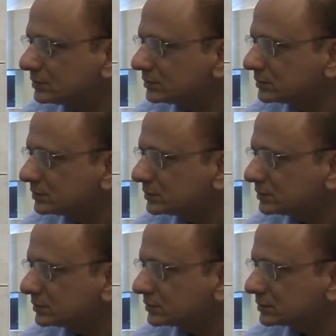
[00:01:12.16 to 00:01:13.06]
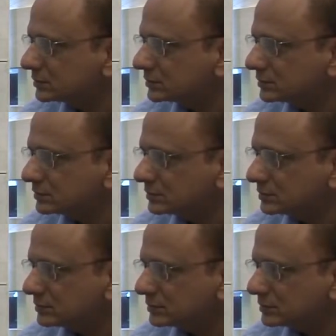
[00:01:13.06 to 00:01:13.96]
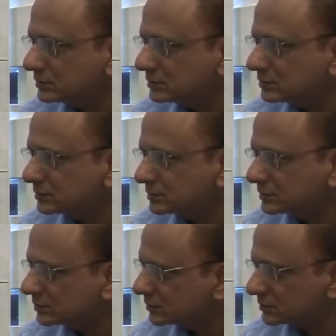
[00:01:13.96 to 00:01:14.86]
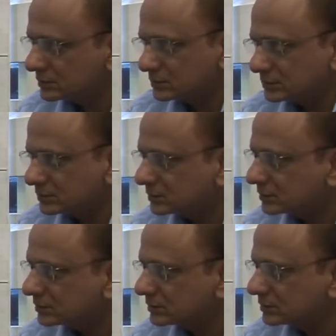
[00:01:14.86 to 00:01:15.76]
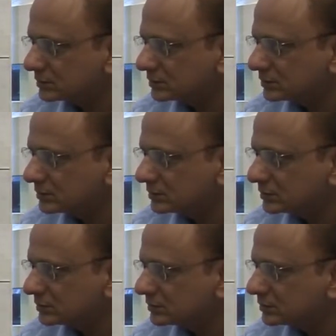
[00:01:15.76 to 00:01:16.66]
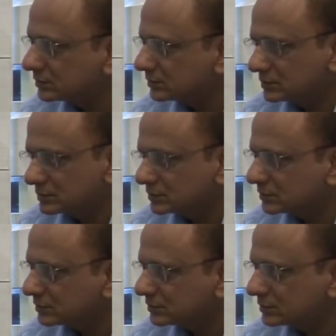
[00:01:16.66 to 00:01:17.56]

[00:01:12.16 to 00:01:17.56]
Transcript: (not speaking)